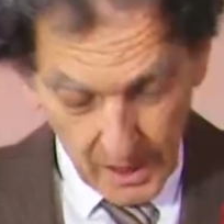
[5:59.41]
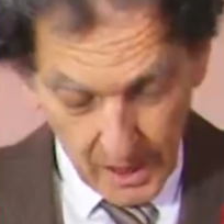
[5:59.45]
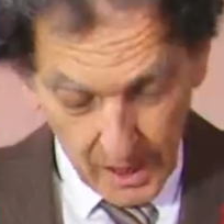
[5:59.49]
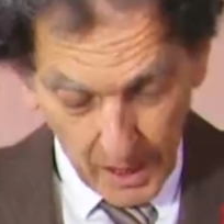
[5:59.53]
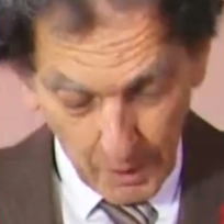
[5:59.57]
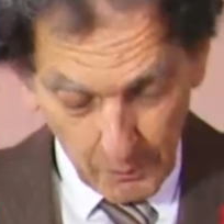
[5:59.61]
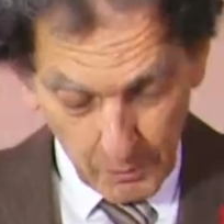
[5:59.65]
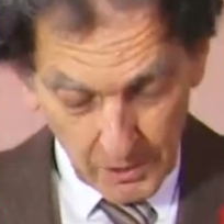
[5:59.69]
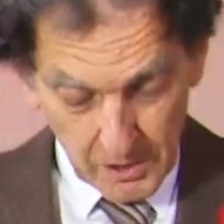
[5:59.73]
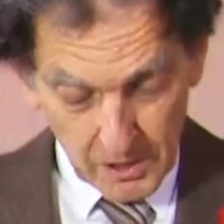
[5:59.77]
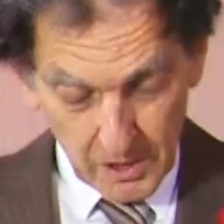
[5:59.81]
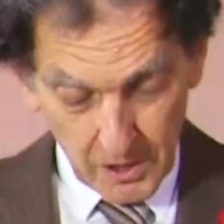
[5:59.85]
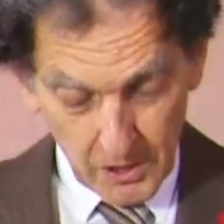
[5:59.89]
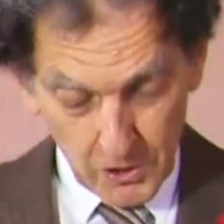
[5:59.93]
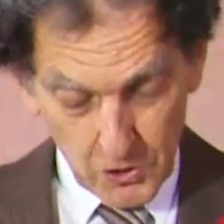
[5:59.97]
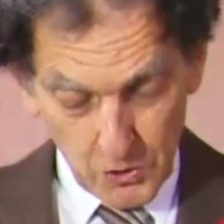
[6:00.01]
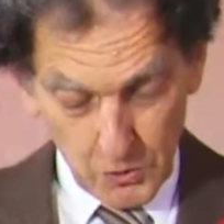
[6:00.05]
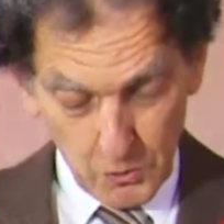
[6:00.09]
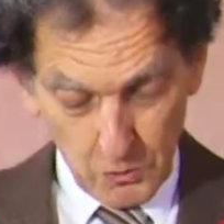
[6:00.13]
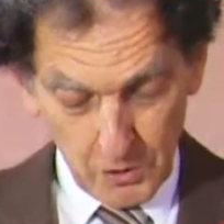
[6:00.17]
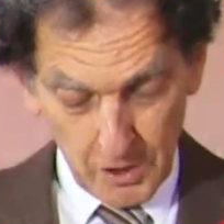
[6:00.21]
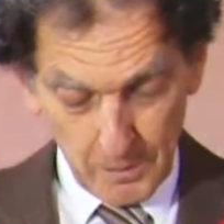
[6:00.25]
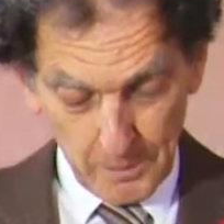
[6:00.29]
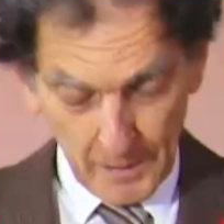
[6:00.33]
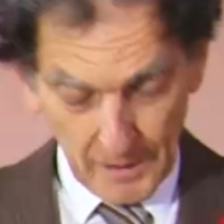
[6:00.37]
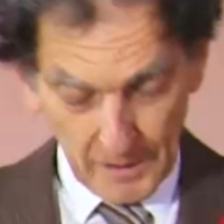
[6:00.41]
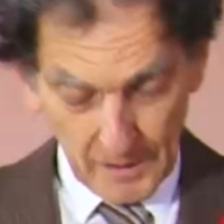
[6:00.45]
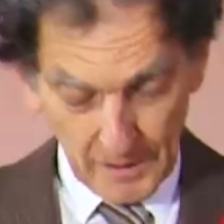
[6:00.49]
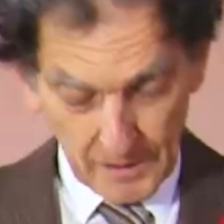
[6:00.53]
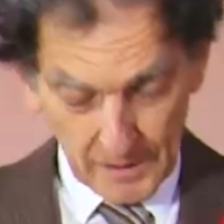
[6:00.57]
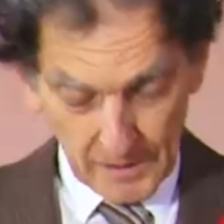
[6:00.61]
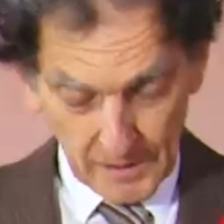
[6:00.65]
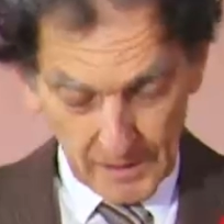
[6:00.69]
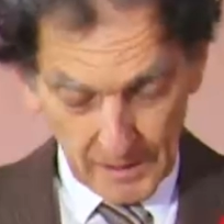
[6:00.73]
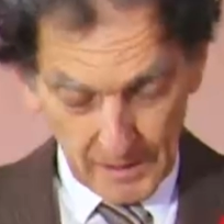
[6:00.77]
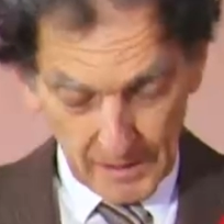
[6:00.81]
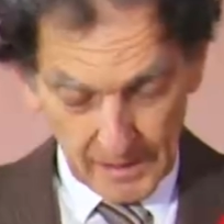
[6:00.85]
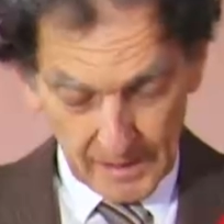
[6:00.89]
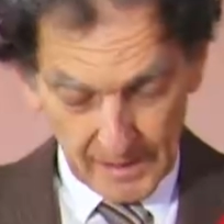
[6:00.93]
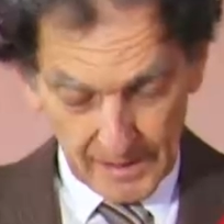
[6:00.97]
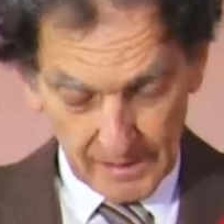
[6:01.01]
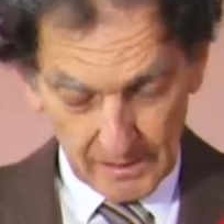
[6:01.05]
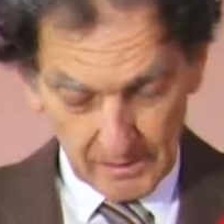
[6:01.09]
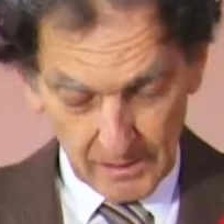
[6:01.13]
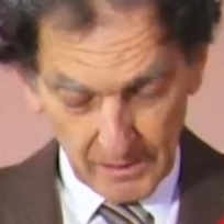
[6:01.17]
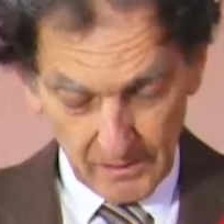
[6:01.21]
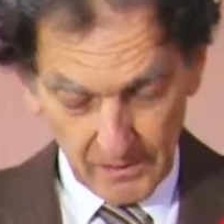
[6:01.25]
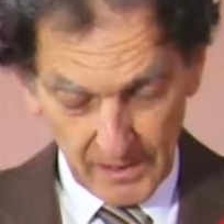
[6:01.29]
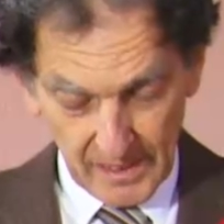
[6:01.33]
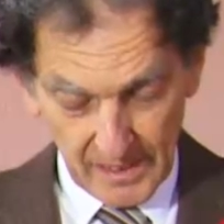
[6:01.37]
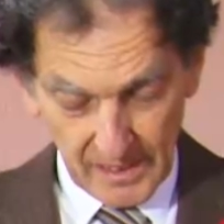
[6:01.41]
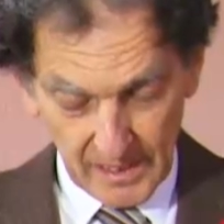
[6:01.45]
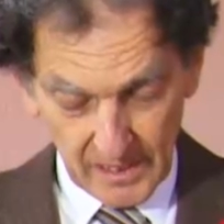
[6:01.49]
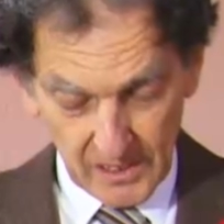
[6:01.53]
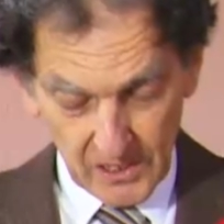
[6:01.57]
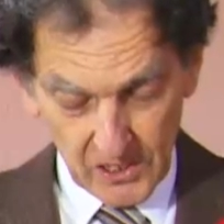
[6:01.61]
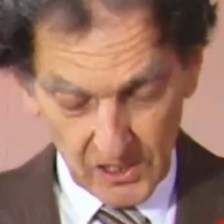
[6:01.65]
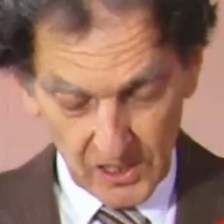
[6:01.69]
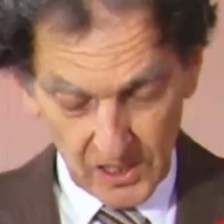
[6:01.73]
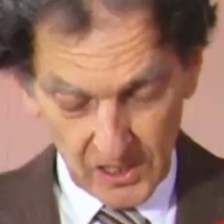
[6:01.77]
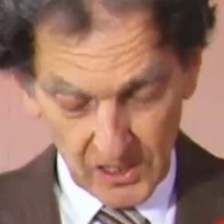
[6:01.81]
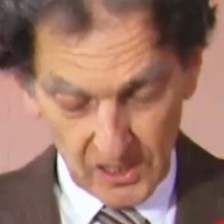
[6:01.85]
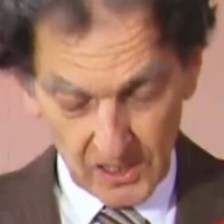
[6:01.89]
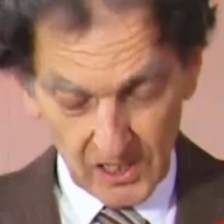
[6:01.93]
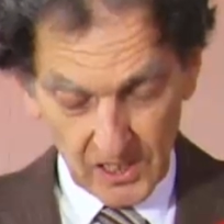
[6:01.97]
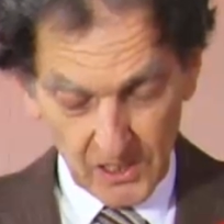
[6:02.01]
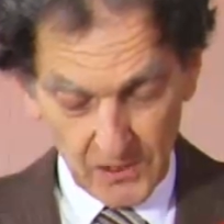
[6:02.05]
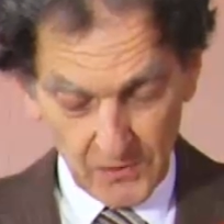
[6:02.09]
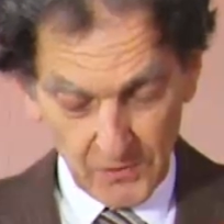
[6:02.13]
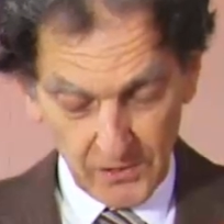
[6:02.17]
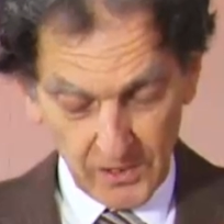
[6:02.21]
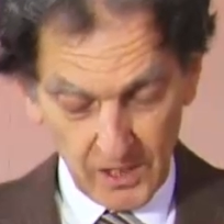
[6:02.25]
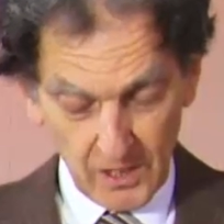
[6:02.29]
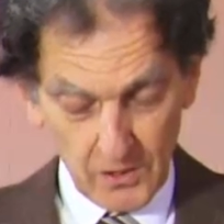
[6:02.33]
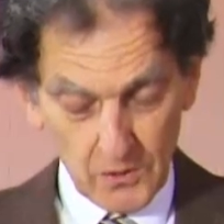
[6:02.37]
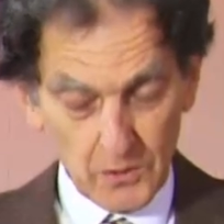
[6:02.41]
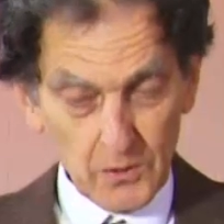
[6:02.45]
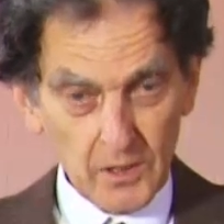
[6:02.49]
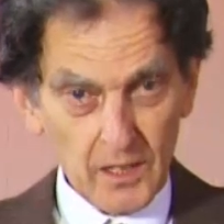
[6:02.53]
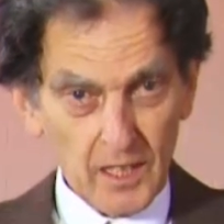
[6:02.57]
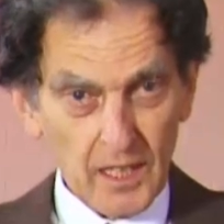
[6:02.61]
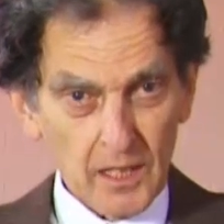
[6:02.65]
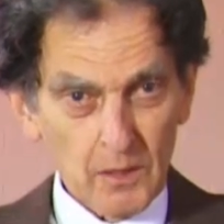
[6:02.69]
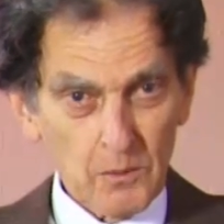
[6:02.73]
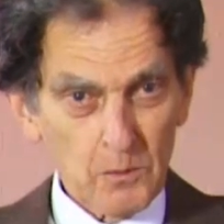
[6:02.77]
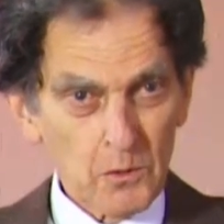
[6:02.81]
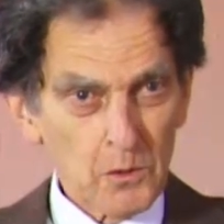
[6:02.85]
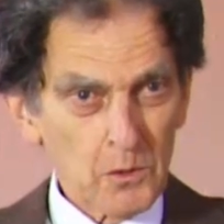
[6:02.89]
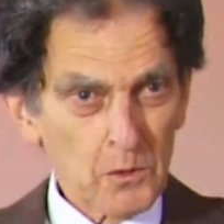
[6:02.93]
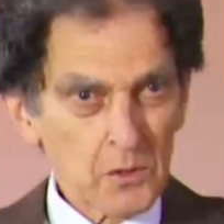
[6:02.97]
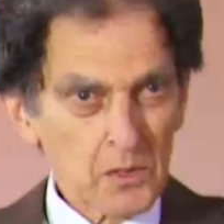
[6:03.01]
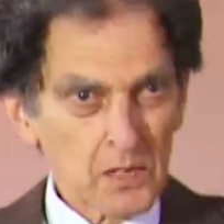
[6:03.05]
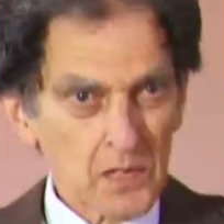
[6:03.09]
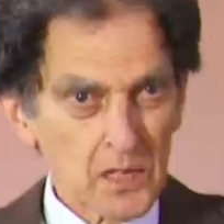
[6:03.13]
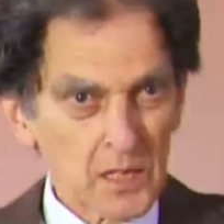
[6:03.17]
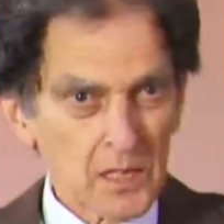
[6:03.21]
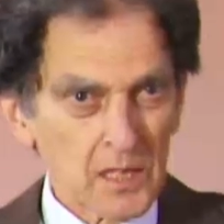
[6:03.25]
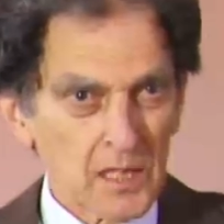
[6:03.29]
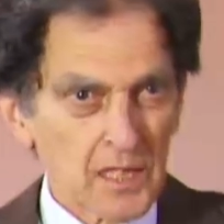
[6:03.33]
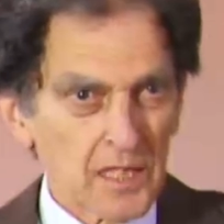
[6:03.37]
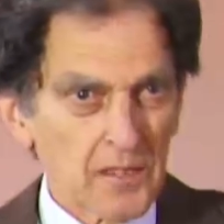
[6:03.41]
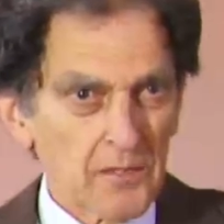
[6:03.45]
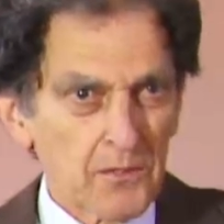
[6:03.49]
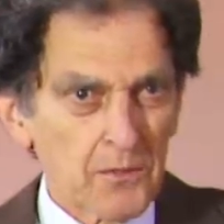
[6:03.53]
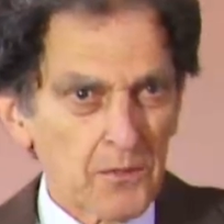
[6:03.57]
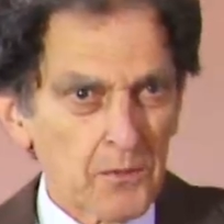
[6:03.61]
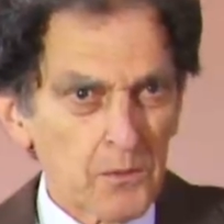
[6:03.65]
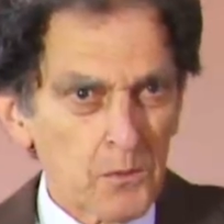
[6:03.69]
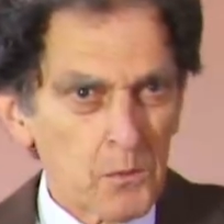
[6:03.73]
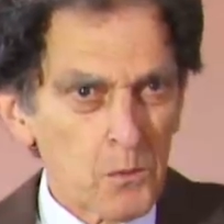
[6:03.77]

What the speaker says: I was going to talk about the idea of letting justice flow like waters, and if